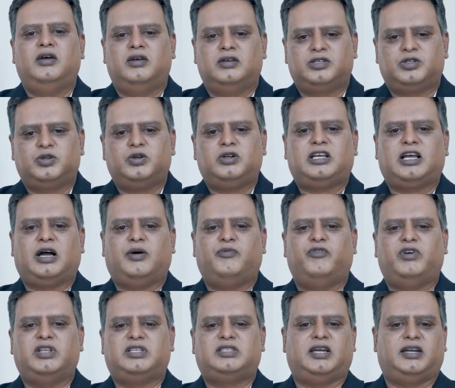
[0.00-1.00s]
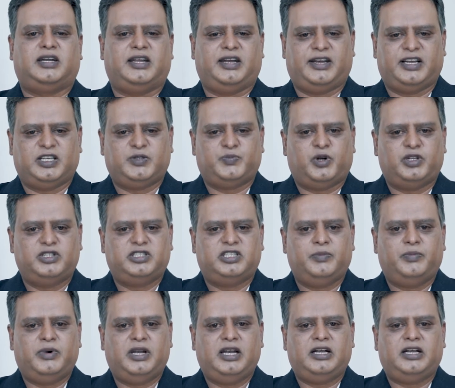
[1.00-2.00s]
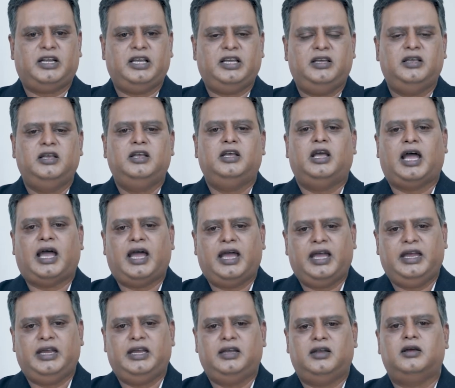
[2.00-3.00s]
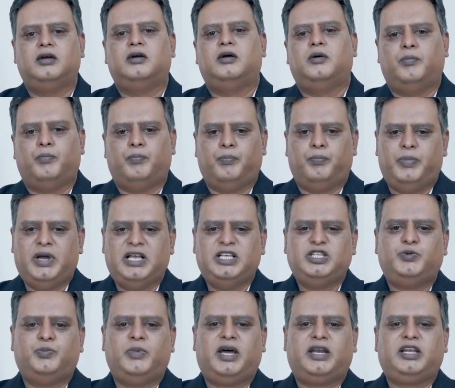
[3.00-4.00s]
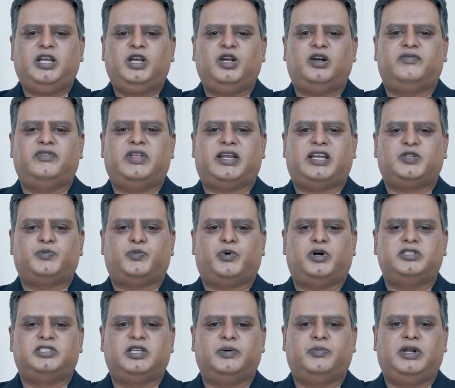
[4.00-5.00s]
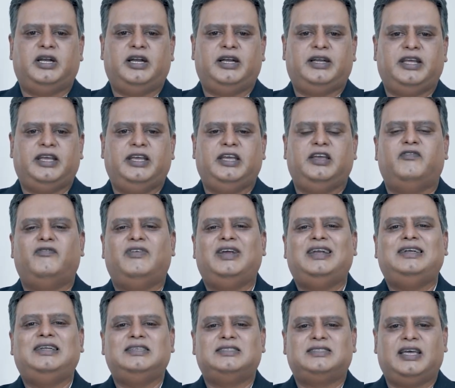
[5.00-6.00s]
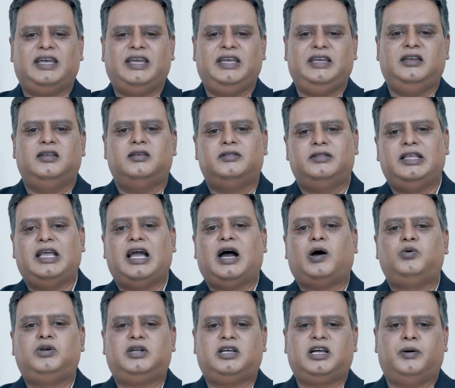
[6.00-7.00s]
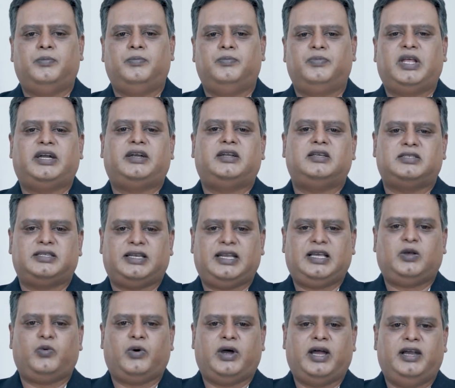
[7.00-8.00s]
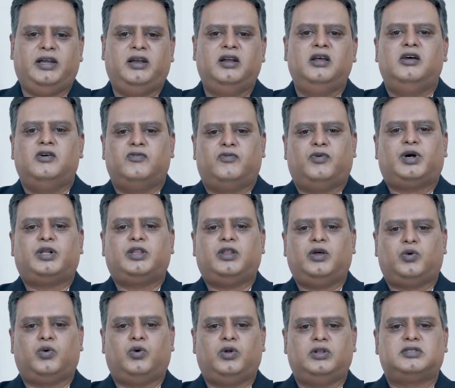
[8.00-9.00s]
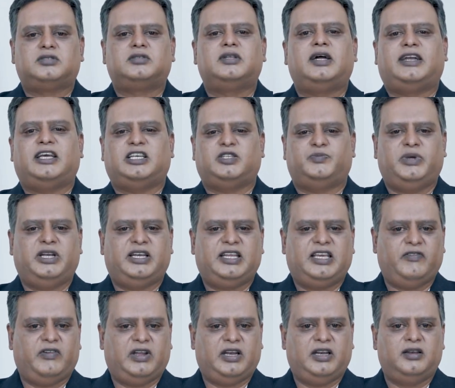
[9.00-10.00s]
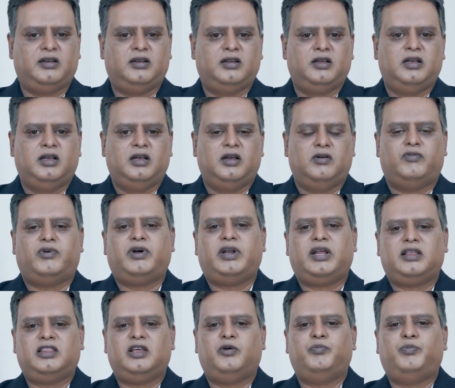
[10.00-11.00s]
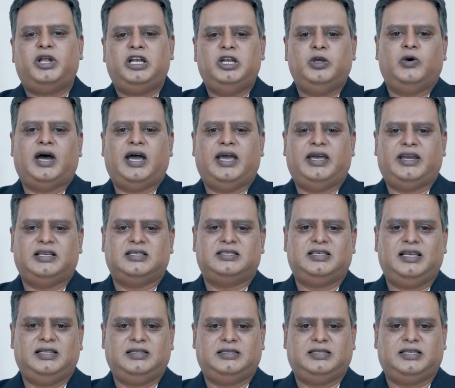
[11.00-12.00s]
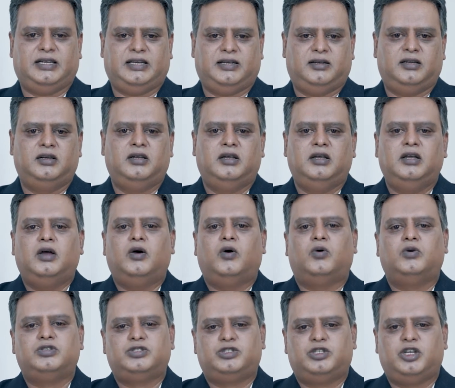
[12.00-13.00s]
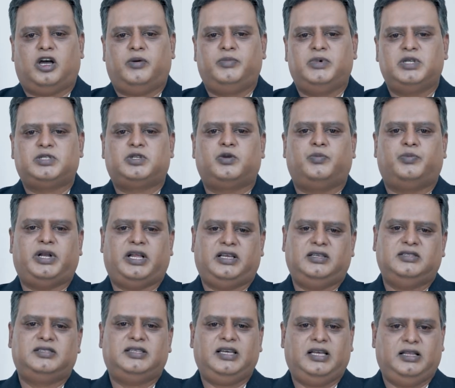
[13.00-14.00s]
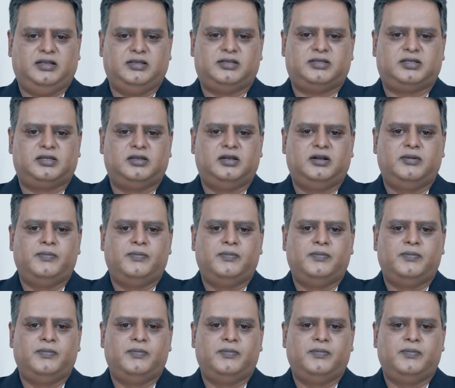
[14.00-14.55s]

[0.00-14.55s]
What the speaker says: should come with certain responsibility, and benchmarking of the responsibility will design the outcome that is required for the roles that has been given in. For example, you hire a sales head whose job is to bring sales.